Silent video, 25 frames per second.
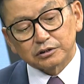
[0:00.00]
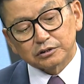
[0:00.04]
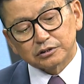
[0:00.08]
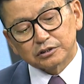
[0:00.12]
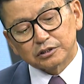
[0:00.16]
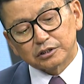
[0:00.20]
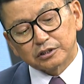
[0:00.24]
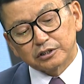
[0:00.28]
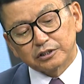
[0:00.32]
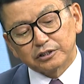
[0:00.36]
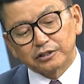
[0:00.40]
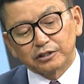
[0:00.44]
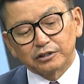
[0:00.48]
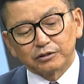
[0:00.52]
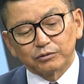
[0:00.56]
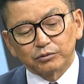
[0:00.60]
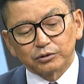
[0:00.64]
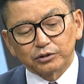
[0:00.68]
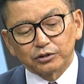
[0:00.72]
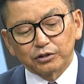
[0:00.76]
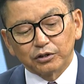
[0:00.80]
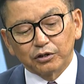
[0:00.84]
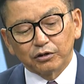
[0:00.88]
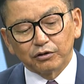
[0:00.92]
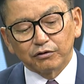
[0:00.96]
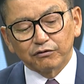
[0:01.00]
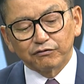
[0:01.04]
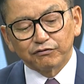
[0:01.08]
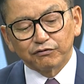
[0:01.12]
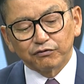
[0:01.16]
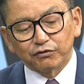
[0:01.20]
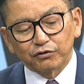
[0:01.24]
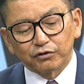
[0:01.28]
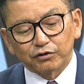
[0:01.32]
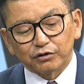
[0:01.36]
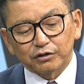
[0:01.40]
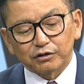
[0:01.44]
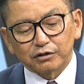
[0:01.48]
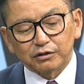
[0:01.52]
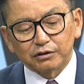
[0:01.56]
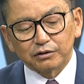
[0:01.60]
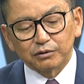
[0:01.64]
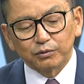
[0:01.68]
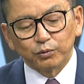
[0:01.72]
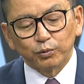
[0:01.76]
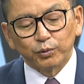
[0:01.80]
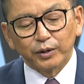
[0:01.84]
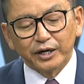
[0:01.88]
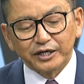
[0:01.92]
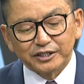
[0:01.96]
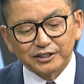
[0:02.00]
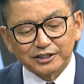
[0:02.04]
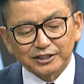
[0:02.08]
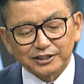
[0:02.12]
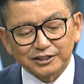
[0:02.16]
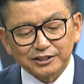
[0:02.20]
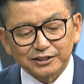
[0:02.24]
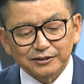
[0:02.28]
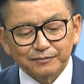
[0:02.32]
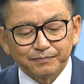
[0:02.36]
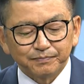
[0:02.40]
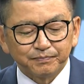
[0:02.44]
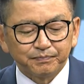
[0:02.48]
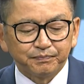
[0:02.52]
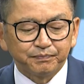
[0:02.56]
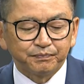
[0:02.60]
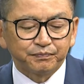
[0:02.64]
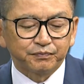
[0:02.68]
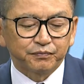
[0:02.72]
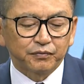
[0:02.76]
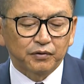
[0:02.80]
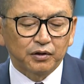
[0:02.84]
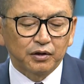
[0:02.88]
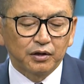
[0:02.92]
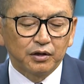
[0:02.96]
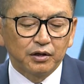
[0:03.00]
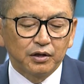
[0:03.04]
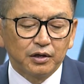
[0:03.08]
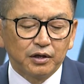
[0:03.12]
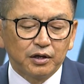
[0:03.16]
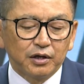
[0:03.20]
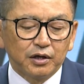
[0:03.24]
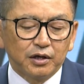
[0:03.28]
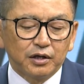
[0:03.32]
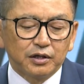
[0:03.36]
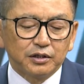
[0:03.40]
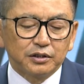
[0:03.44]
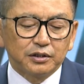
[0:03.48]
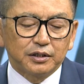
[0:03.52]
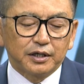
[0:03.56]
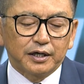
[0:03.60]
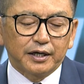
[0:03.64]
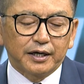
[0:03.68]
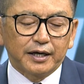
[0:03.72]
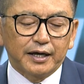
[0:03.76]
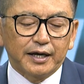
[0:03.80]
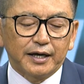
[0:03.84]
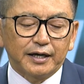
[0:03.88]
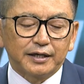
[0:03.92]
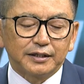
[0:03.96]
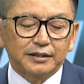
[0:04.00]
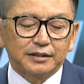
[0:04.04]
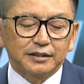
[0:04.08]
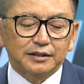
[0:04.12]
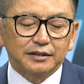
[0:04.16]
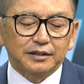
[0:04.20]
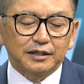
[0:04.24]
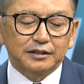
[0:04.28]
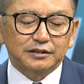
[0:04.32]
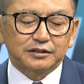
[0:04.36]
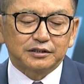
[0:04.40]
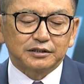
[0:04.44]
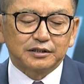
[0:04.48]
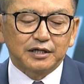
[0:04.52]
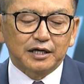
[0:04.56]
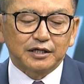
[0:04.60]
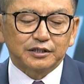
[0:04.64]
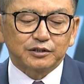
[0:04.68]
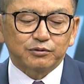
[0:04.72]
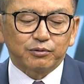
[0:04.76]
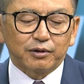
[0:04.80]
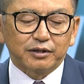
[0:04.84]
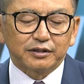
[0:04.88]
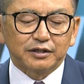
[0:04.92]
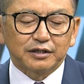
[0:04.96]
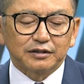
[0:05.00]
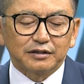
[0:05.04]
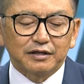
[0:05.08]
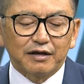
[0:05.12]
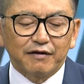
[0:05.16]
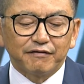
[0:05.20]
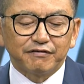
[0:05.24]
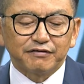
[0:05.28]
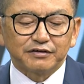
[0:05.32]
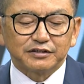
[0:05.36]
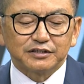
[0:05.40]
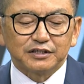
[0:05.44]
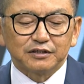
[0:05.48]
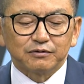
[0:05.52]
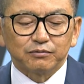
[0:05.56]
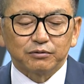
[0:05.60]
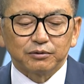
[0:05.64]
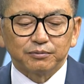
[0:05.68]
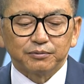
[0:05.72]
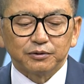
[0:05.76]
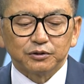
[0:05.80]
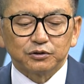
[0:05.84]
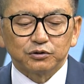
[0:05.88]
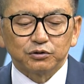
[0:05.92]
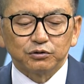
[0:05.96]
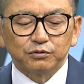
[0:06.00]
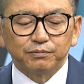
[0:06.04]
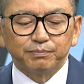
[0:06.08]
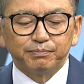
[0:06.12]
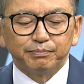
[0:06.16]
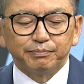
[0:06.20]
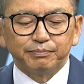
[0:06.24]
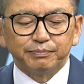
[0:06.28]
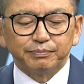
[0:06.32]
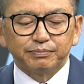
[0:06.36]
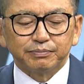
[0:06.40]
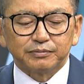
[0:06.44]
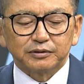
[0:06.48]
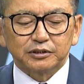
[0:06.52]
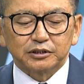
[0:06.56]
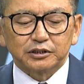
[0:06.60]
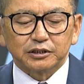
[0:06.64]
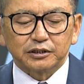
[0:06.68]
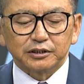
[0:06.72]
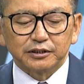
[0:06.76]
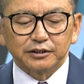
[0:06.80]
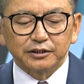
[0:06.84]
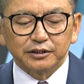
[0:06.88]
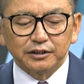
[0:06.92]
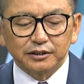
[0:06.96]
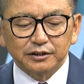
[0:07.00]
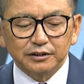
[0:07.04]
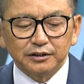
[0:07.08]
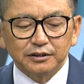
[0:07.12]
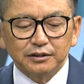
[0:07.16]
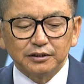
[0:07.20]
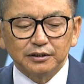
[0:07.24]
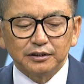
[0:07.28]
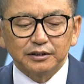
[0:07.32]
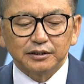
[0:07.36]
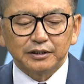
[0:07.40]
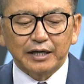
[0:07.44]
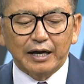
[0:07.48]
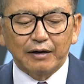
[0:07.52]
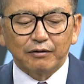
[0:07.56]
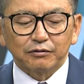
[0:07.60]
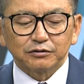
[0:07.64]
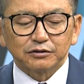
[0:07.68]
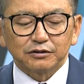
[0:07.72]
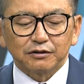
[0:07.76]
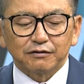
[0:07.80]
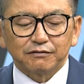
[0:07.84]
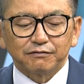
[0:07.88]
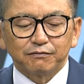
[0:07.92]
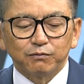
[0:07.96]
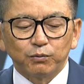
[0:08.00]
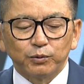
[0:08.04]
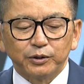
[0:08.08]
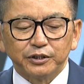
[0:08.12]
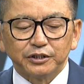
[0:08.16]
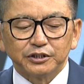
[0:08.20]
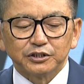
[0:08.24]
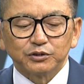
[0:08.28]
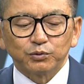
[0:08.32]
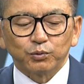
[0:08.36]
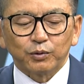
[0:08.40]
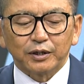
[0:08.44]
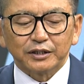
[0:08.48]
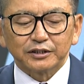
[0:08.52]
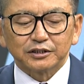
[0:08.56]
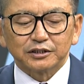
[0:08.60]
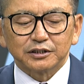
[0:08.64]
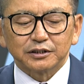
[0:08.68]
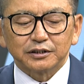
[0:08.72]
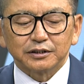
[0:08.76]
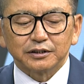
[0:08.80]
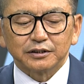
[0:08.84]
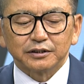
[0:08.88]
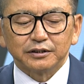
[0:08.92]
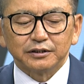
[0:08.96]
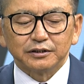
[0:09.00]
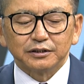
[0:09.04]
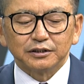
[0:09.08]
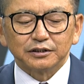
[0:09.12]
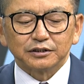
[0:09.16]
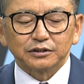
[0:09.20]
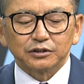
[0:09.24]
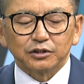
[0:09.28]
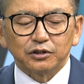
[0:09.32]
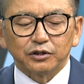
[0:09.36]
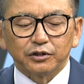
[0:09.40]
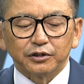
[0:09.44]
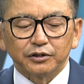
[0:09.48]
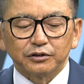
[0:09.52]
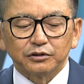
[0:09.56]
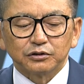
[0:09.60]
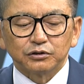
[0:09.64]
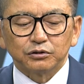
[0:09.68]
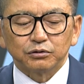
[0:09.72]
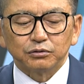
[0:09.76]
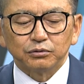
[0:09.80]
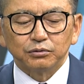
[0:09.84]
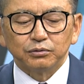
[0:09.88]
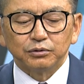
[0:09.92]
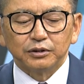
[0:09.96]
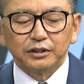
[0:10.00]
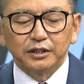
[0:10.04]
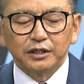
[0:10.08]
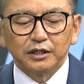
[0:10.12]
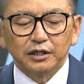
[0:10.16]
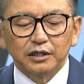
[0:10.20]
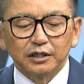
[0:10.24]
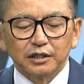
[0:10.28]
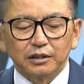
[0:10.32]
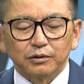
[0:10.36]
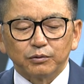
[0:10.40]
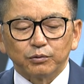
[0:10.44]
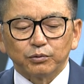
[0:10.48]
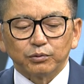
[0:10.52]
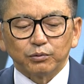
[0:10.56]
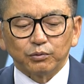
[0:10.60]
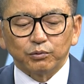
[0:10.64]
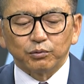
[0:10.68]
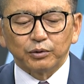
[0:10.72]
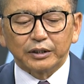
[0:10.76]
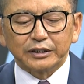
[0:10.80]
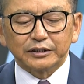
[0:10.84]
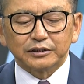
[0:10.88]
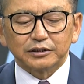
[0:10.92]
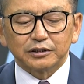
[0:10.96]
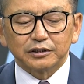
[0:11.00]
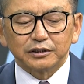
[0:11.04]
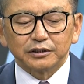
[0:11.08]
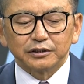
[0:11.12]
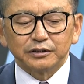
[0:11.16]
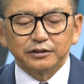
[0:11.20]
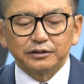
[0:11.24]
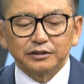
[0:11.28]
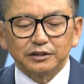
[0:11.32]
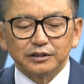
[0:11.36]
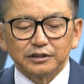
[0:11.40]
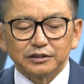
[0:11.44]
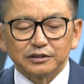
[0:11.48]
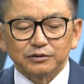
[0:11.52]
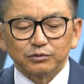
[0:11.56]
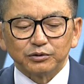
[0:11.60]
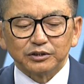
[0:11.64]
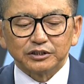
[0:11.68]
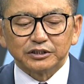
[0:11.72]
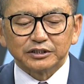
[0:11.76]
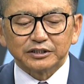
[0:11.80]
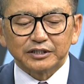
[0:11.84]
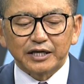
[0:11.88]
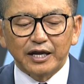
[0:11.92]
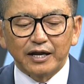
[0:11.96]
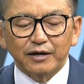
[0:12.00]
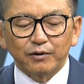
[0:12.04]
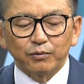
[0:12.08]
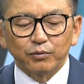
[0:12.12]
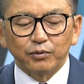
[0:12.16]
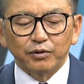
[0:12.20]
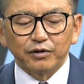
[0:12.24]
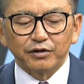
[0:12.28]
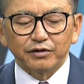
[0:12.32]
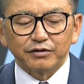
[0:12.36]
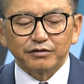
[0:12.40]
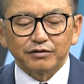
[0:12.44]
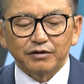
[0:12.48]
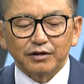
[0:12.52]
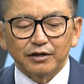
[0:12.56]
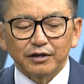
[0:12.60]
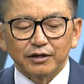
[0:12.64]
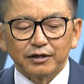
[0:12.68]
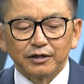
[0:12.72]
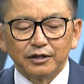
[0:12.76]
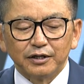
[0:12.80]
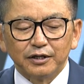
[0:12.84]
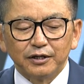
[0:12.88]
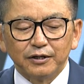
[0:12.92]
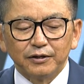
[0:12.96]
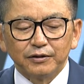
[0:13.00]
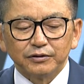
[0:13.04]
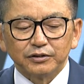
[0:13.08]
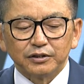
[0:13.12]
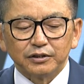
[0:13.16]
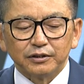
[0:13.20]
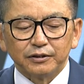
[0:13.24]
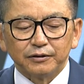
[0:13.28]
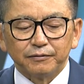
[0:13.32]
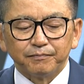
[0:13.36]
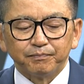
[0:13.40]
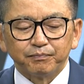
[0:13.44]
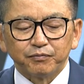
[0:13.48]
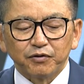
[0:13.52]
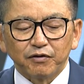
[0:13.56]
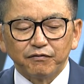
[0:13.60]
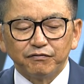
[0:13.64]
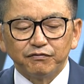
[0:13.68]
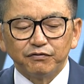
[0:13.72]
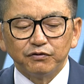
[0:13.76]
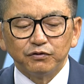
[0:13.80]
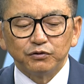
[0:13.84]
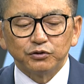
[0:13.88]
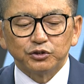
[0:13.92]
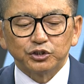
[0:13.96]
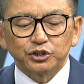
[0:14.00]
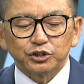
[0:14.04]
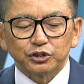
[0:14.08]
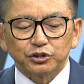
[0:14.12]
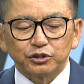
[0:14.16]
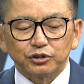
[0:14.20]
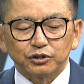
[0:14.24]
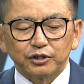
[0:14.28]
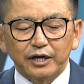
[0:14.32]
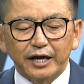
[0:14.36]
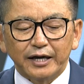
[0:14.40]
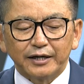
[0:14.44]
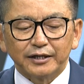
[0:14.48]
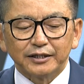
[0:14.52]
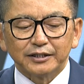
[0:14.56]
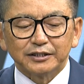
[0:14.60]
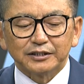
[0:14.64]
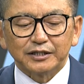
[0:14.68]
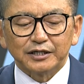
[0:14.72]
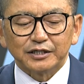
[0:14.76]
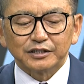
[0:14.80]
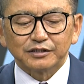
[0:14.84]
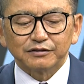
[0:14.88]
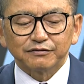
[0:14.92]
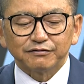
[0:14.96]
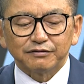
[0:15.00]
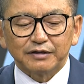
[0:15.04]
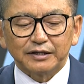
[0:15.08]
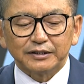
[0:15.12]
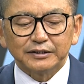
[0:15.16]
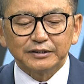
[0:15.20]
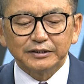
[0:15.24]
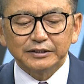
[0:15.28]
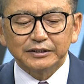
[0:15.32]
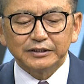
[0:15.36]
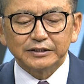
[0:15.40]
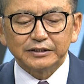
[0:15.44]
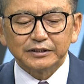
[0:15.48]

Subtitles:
trillion will go for wages, and that's why the deficit will be 2 trillion, and out of which 1 trillion is going to 1 trillion is staying with the Future Heritage Fund,